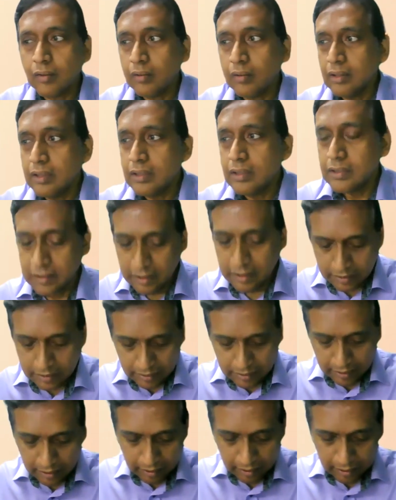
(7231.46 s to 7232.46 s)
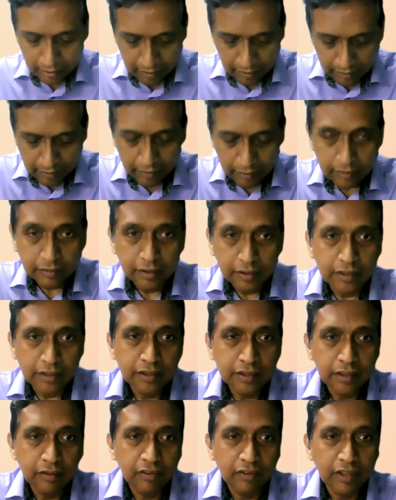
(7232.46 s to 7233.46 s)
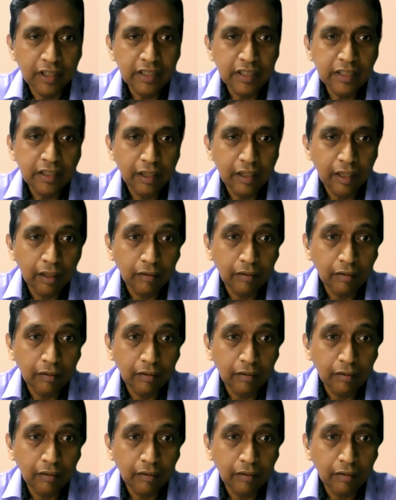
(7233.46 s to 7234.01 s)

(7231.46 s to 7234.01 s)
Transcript: thought this session really,